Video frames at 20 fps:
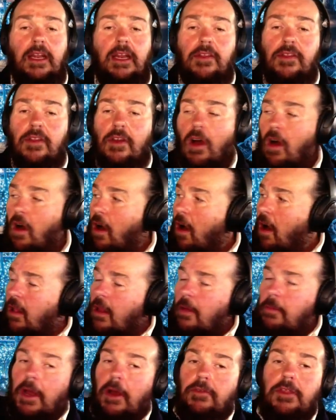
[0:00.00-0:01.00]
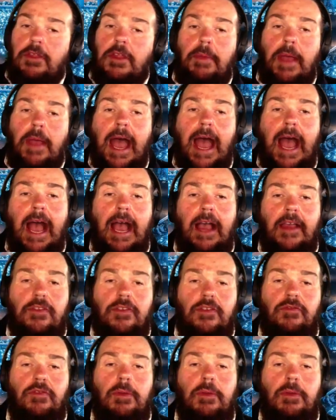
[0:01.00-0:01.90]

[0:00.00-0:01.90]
It's all about the past.